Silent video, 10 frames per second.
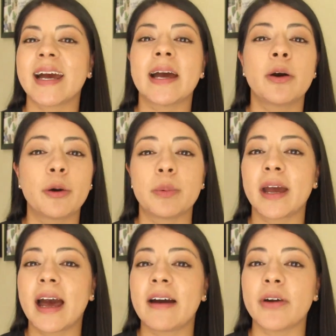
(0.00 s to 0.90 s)
I hope you
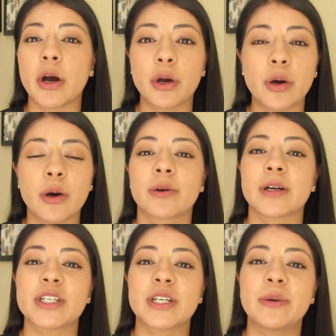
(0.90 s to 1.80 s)
have a goal
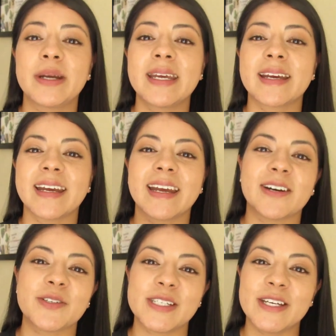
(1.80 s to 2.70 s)
crushing week, and
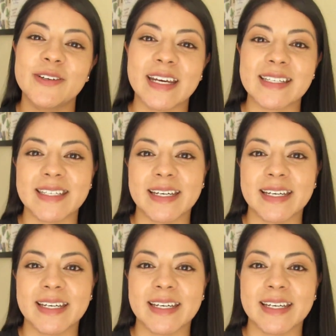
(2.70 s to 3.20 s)
I'll see you next